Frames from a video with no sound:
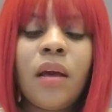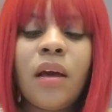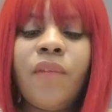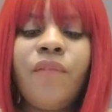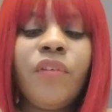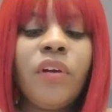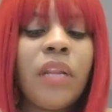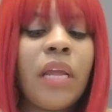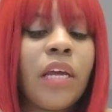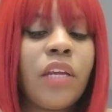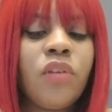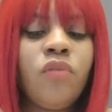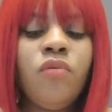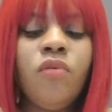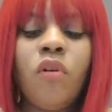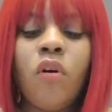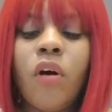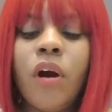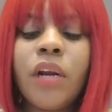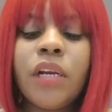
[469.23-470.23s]
I feel like you
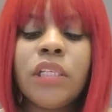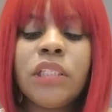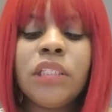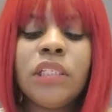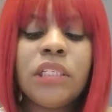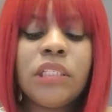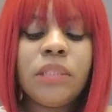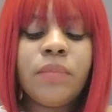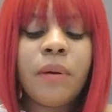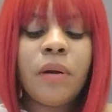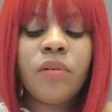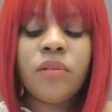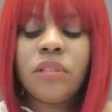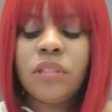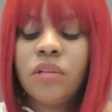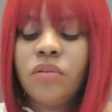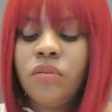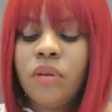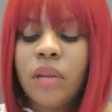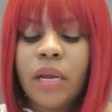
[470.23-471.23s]
guarded to this
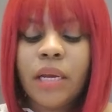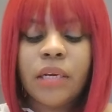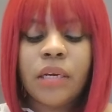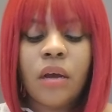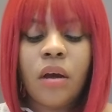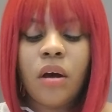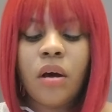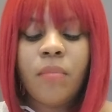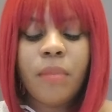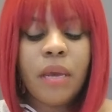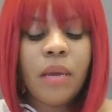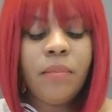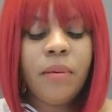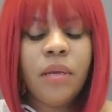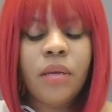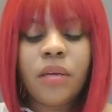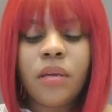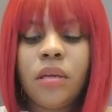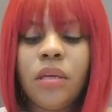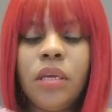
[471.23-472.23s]
person. You like, nah,
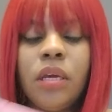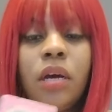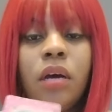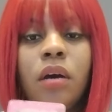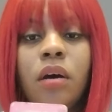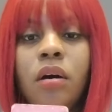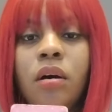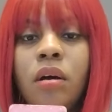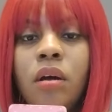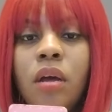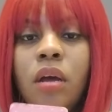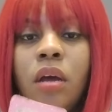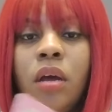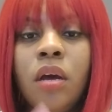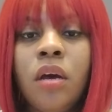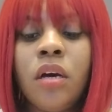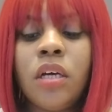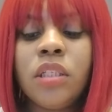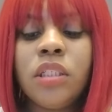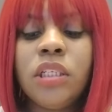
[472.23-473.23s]
baby. Yeah.
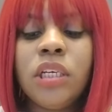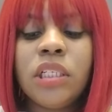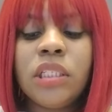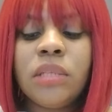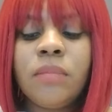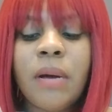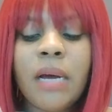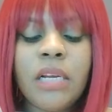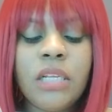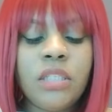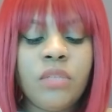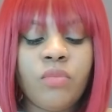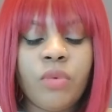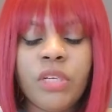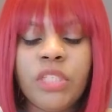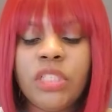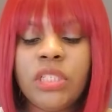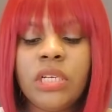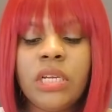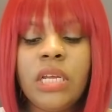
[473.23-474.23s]
Because, yeah, somebody's
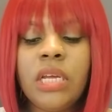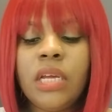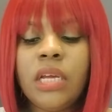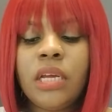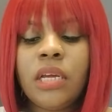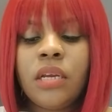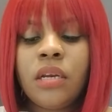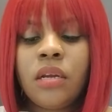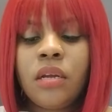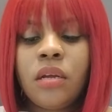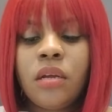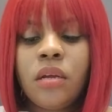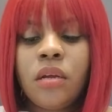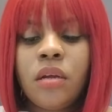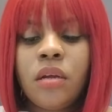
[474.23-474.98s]
rushing in.